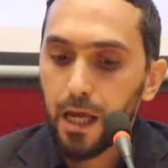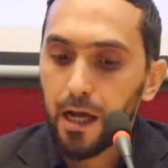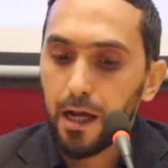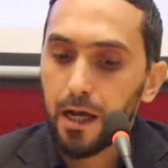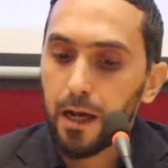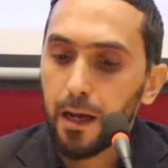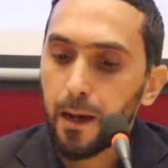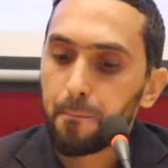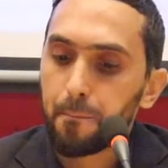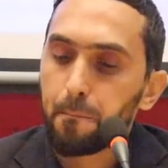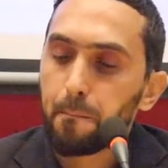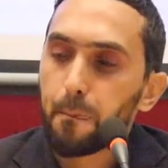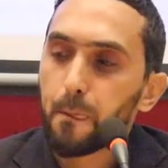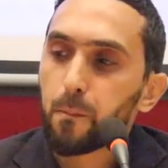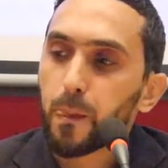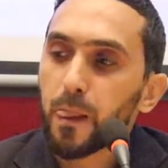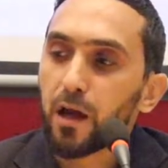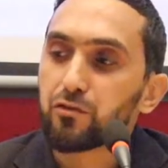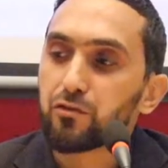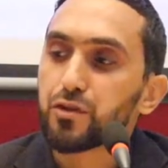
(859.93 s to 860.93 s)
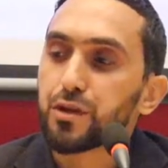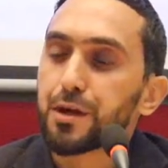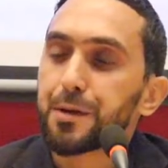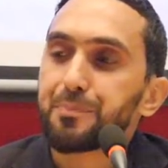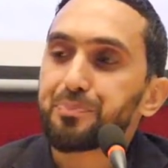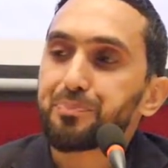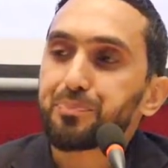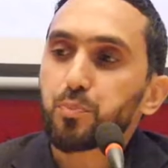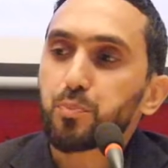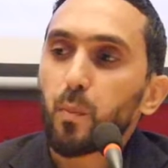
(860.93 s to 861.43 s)

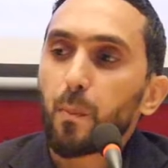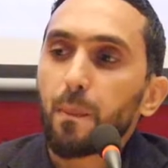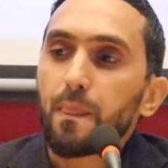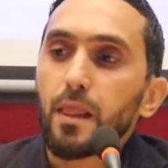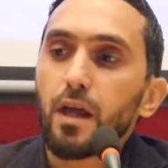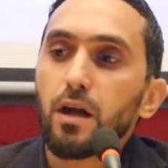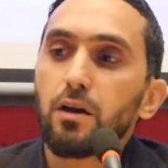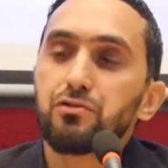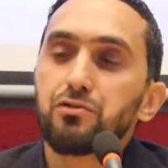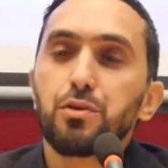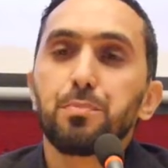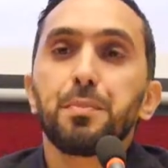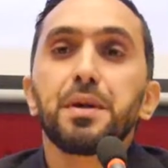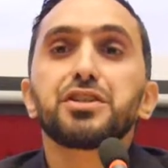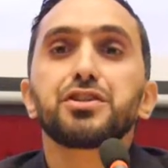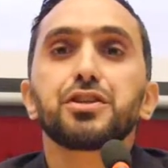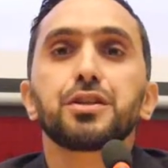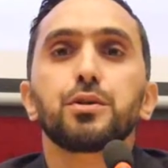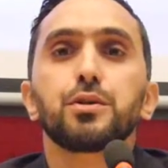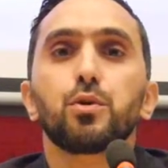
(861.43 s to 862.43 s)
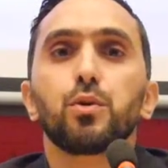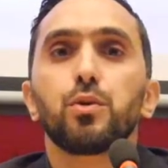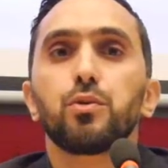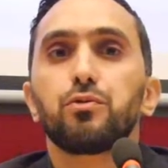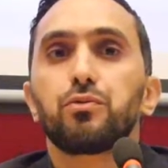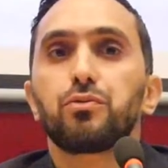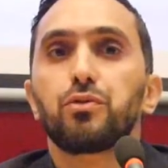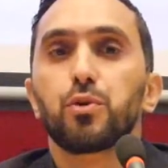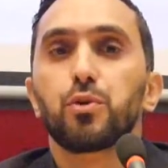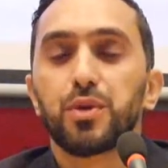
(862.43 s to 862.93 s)
the mission
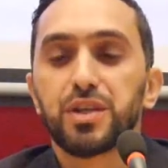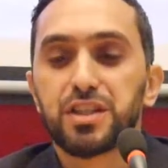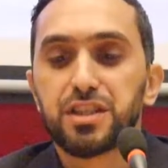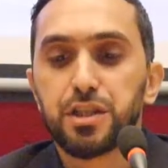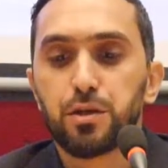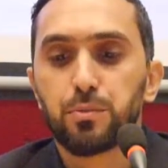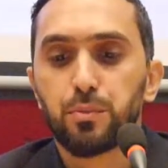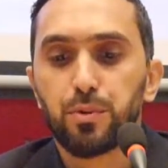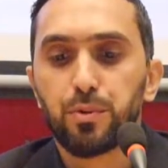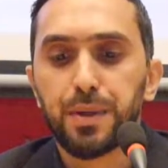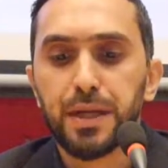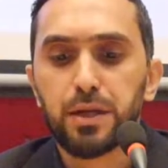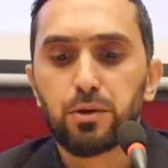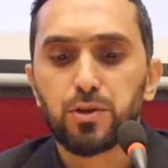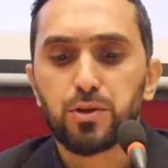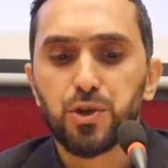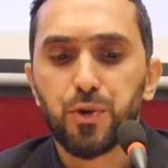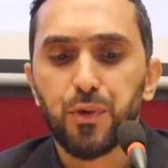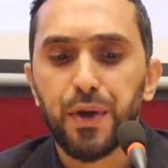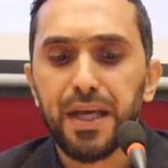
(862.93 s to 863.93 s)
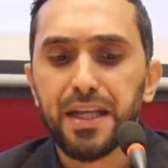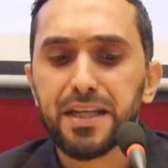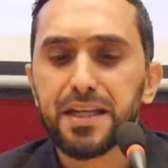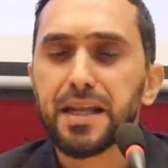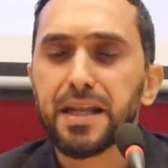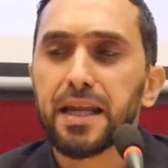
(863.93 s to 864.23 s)
for which human being was created.